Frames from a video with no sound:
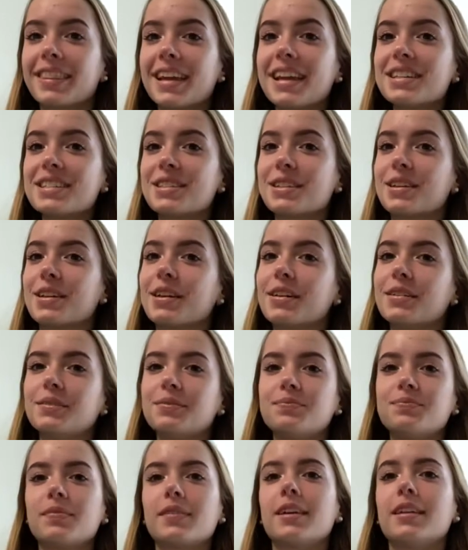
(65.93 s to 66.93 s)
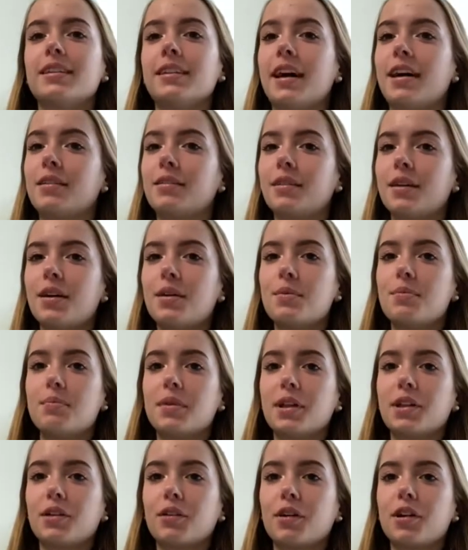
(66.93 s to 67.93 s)
Thanks, Leah. Now,
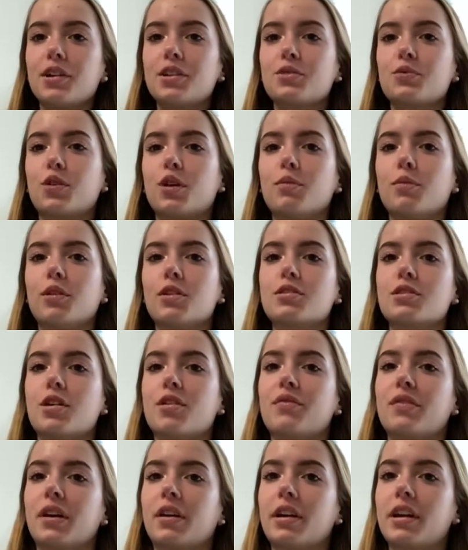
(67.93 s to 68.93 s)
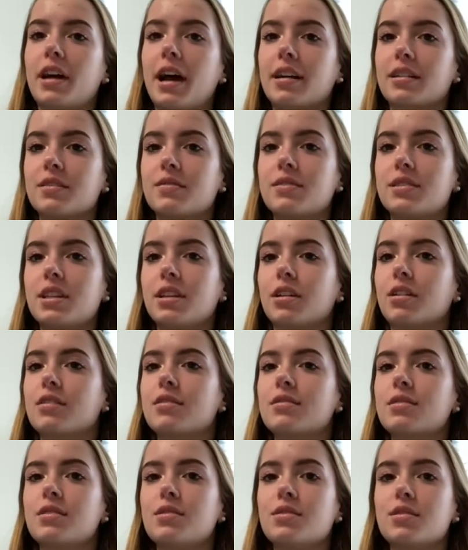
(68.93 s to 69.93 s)
male greenish warblers are very active
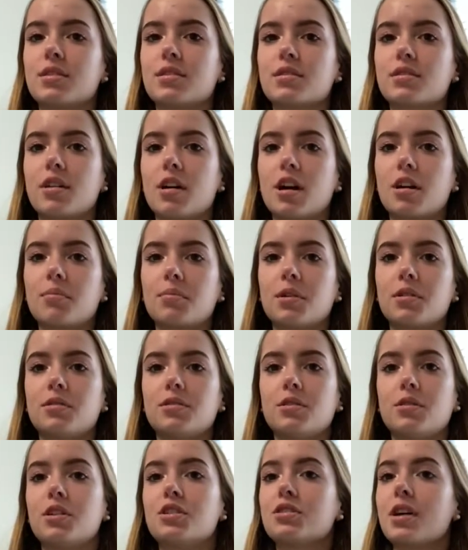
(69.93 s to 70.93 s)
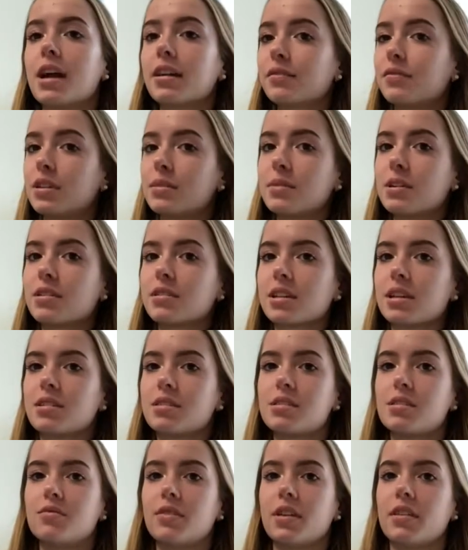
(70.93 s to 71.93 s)
singers, using song both to attract females and to
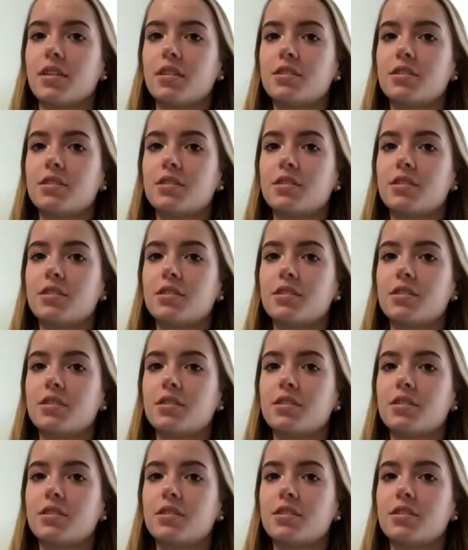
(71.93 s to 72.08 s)
defend their